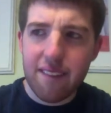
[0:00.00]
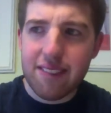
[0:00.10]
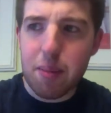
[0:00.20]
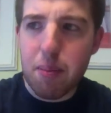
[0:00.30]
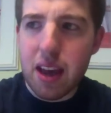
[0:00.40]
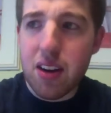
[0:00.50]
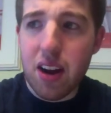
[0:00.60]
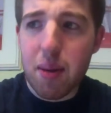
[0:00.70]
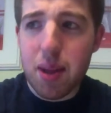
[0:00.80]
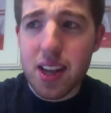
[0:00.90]
the mayor,
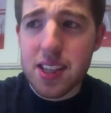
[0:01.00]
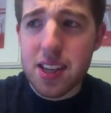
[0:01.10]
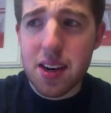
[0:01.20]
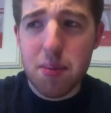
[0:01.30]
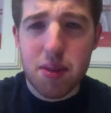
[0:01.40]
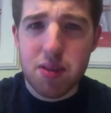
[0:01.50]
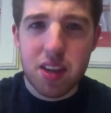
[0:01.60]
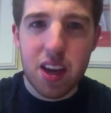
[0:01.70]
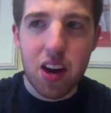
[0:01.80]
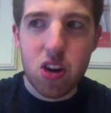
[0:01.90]
I mean, he's an
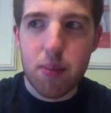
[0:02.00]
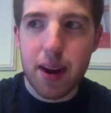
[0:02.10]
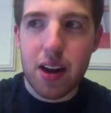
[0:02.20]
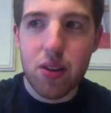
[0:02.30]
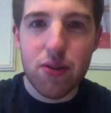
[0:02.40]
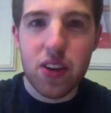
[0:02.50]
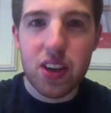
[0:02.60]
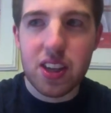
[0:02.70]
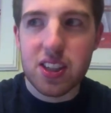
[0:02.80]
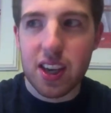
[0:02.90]
amusing character, but I don't feel
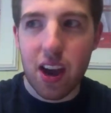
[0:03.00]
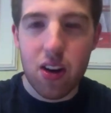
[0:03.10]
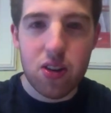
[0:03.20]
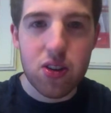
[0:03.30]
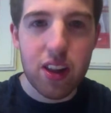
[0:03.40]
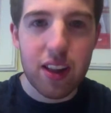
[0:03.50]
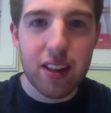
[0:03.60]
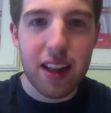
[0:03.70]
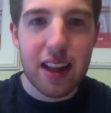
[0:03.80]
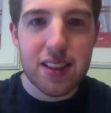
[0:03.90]
like he's a character that
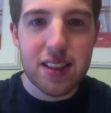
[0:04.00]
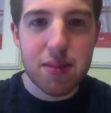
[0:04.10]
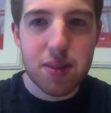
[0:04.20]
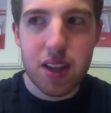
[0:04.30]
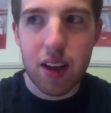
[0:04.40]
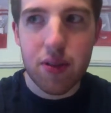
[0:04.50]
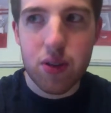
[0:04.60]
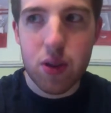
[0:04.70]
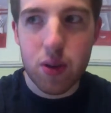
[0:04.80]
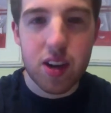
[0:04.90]
lends himself
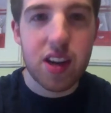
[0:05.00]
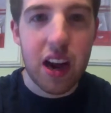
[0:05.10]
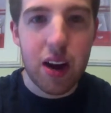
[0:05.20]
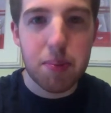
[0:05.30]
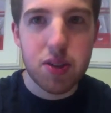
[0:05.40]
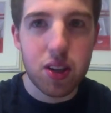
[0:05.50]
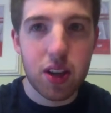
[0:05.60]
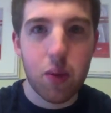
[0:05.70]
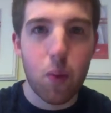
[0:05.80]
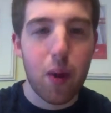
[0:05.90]
to an entire episode,
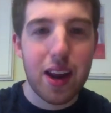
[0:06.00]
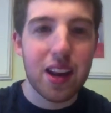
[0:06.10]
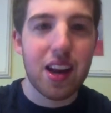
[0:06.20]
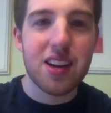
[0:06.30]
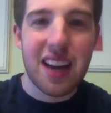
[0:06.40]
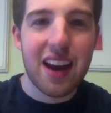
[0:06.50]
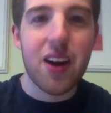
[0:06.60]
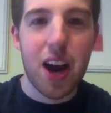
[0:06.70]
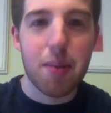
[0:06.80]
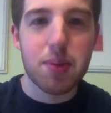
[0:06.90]
like writing an
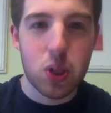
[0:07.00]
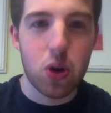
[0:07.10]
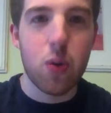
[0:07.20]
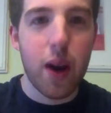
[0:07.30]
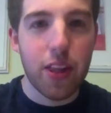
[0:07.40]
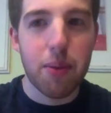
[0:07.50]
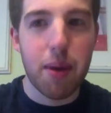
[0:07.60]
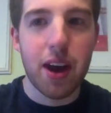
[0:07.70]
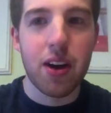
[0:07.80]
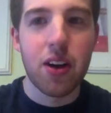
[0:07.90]
entire episode around the
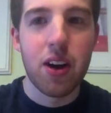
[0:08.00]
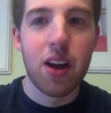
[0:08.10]
mayor.